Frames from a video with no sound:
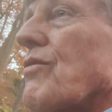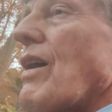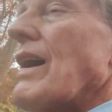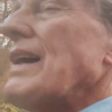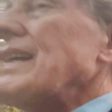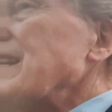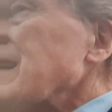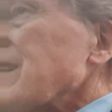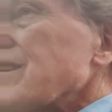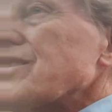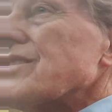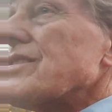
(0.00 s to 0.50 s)

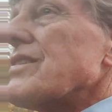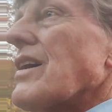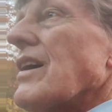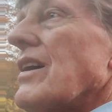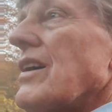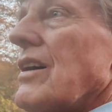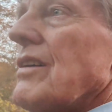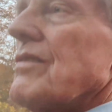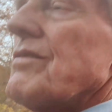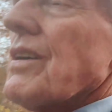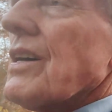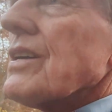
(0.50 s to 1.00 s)
rightest
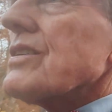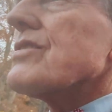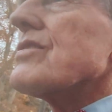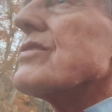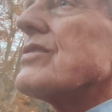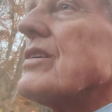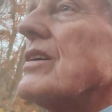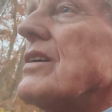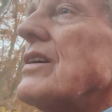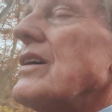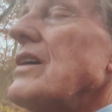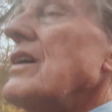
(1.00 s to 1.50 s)
of
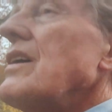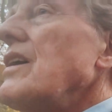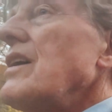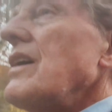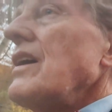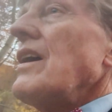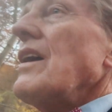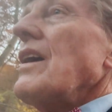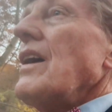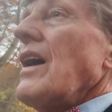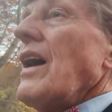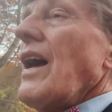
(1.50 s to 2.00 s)
us.
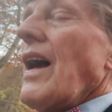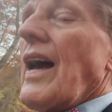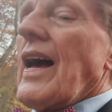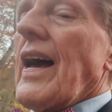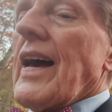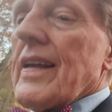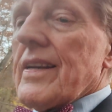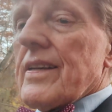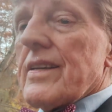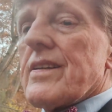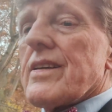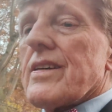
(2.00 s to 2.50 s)

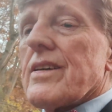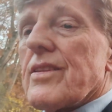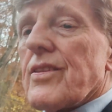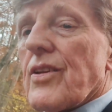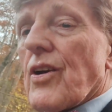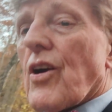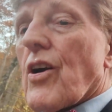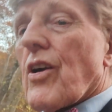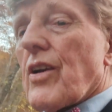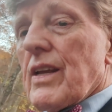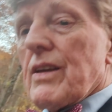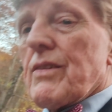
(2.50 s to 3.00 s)
And
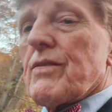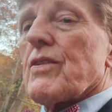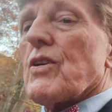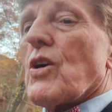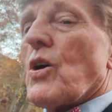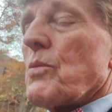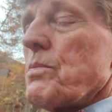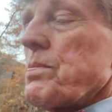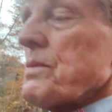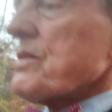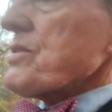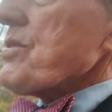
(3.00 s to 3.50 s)
there are even
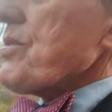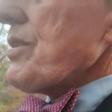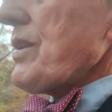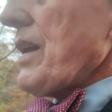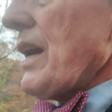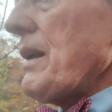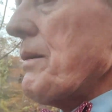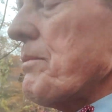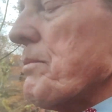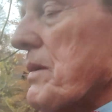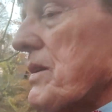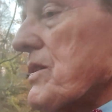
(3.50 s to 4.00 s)
open
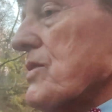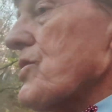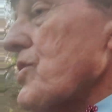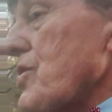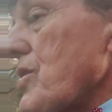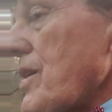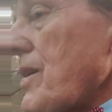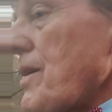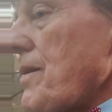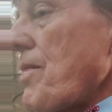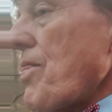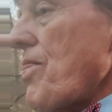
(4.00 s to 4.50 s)

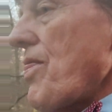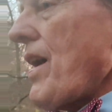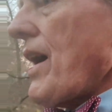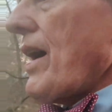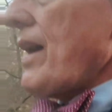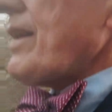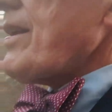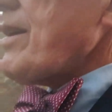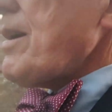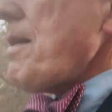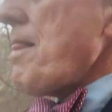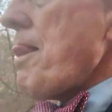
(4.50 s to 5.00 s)
statements
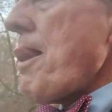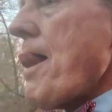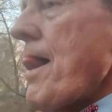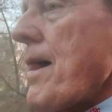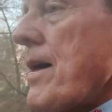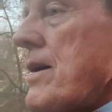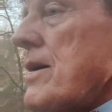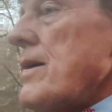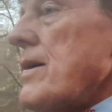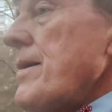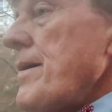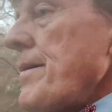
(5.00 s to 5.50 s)
that
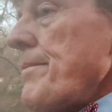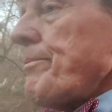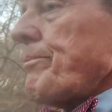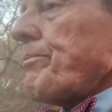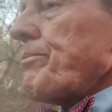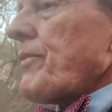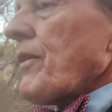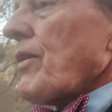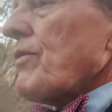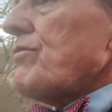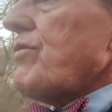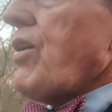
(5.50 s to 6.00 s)

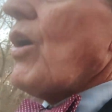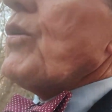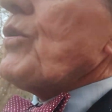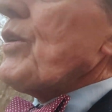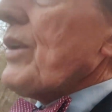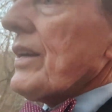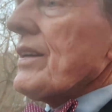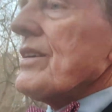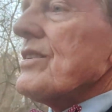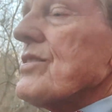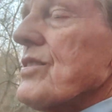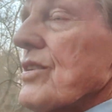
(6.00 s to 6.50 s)

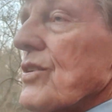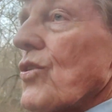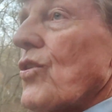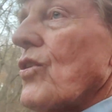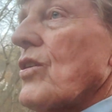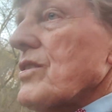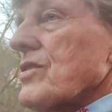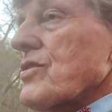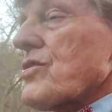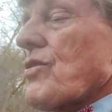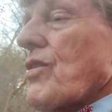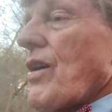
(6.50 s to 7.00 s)
voting isn't
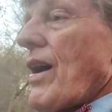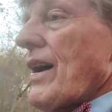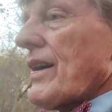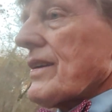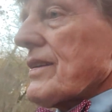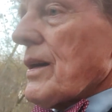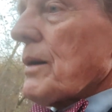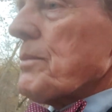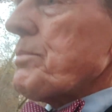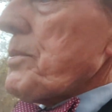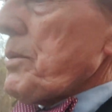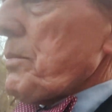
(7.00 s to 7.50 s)
all it's
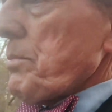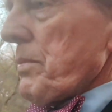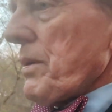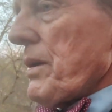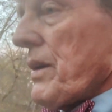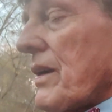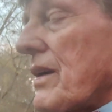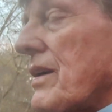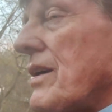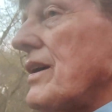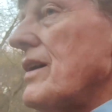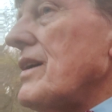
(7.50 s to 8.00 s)
cracked up to
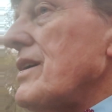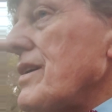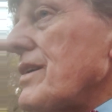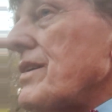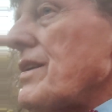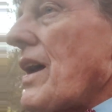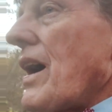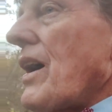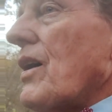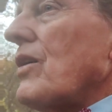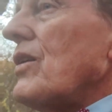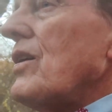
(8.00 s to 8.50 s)
be.
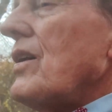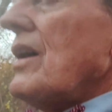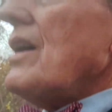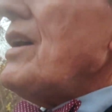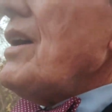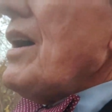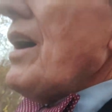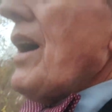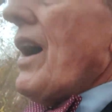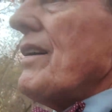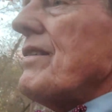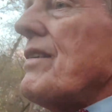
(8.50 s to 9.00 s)
Now,
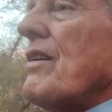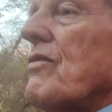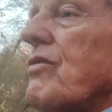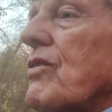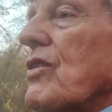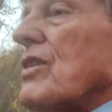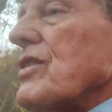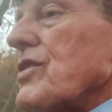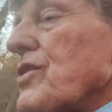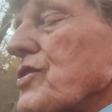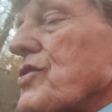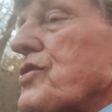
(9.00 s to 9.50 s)
I
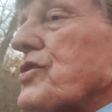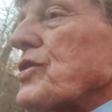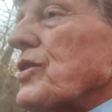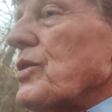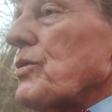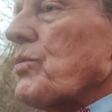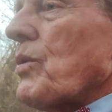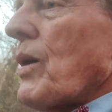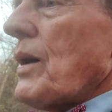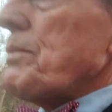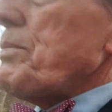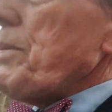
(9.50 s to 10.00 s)
never
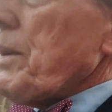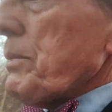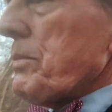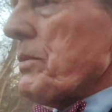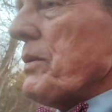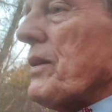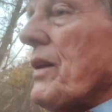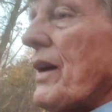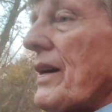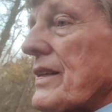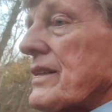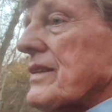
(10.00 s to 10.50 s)
understood why
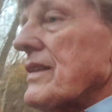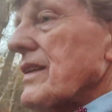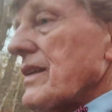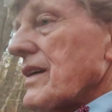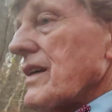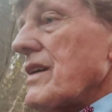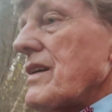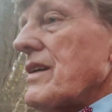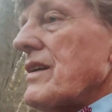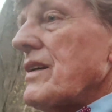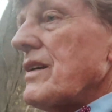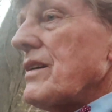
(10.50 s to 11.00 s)
people like
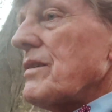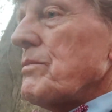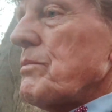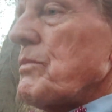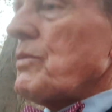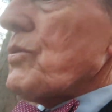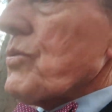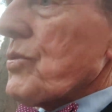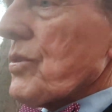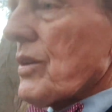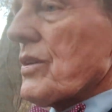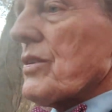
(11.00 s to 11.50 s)
the
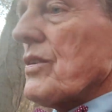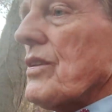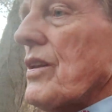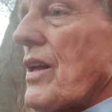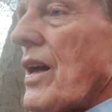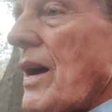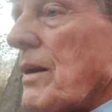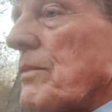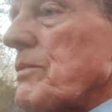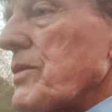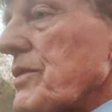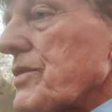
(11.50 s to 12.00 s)
musical
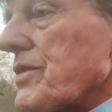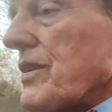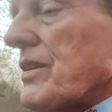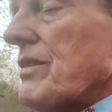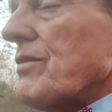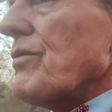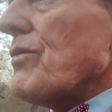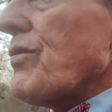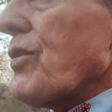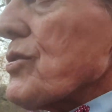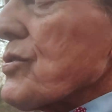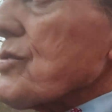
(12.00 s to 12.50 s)

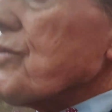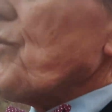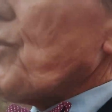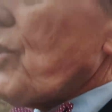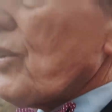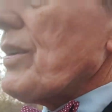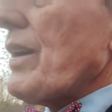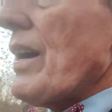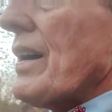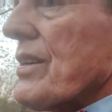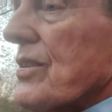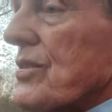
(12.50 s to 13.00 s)
Hamilton. First of
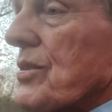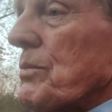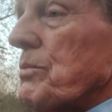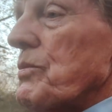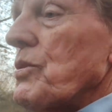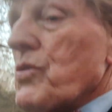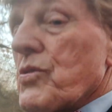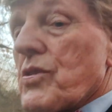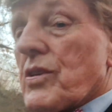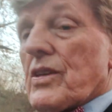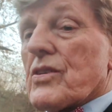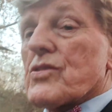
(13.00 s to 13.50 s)
all, yes, the
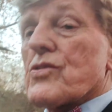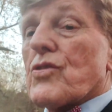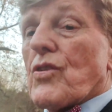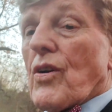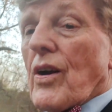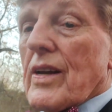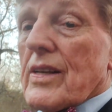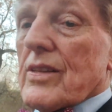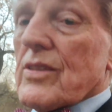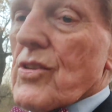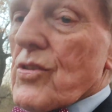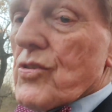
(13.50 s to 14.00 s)
music is
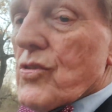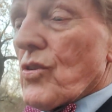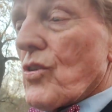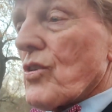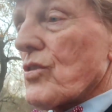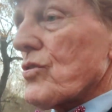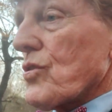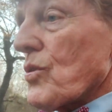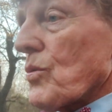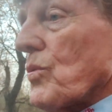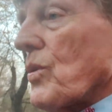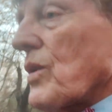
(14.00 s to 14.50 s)
great and the
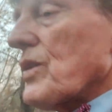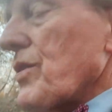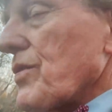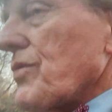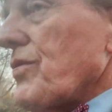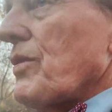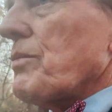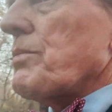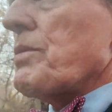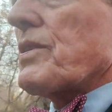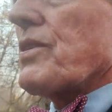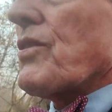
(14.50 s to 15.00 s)
songs are
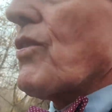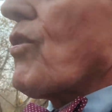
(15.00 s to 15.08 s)
wonderful, but